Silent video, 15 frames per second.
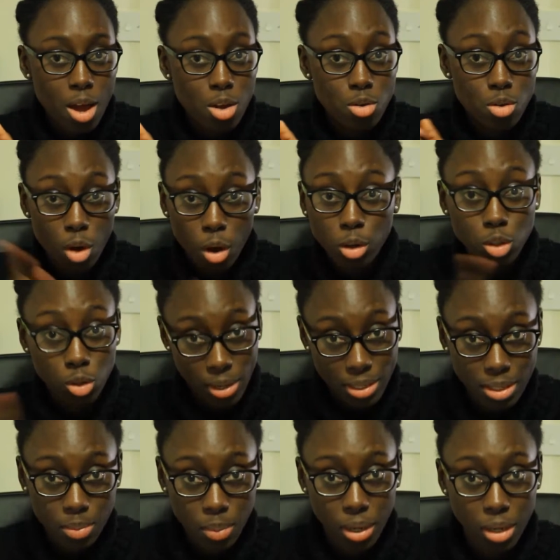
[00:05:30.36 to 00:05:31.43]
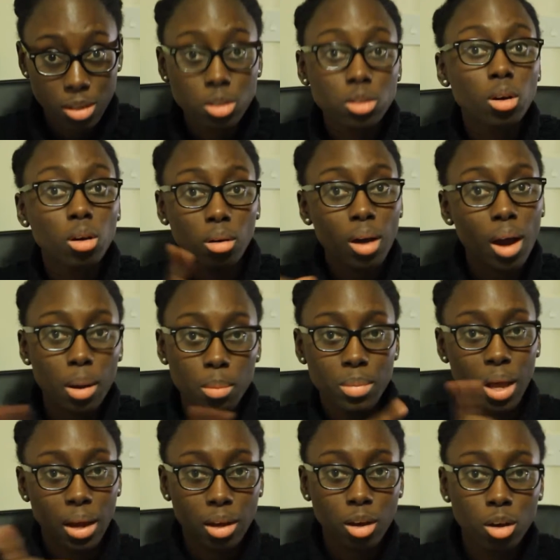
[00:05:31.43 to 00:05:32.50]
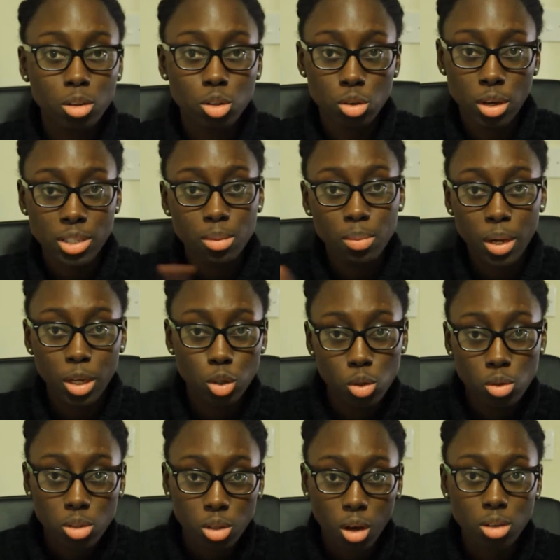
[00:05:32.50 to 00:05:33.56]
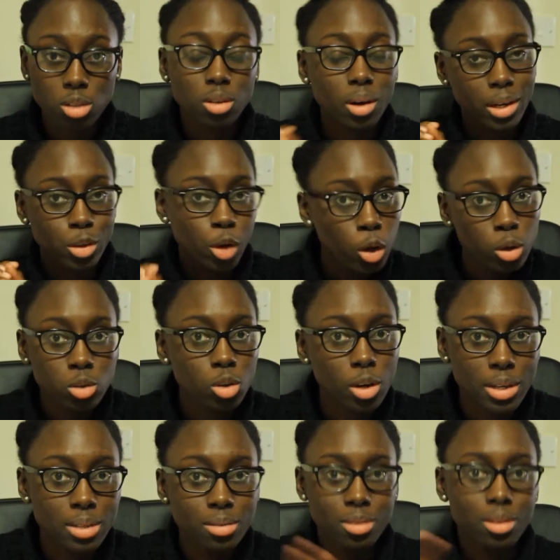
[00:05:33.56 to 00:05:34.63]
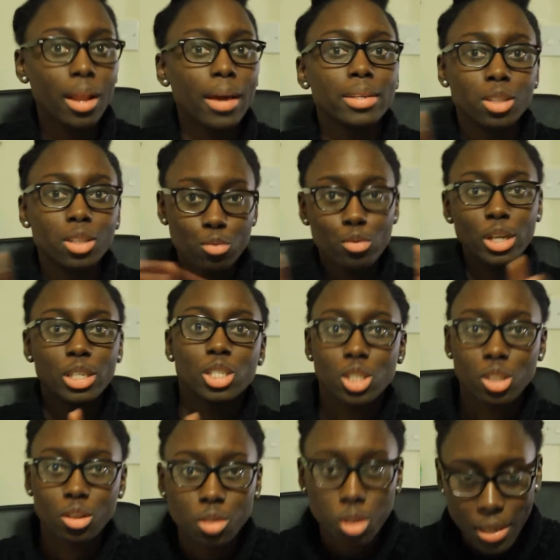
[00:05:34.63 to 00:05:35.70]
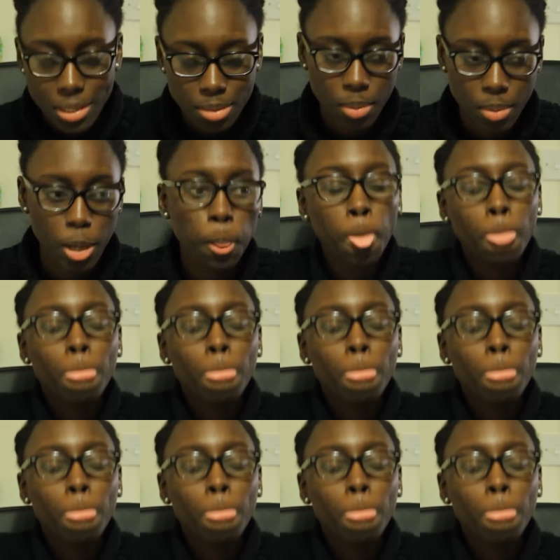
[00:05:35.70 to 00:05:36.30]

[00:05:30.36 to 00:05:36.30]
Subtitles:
know Tresemme, so I'm like a Tresemme user, so I know like the ranges of Tresemme,